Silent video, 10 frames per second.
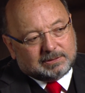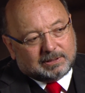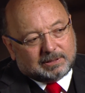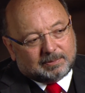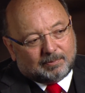
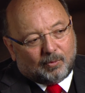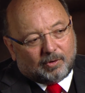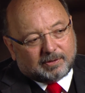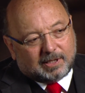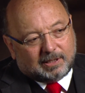
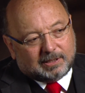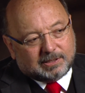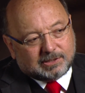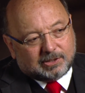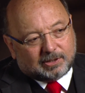more than it
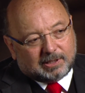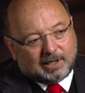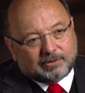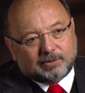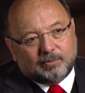is looking
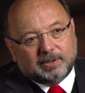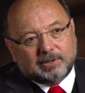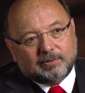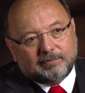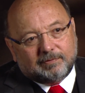out the
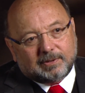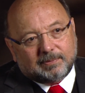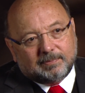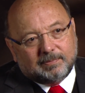window of the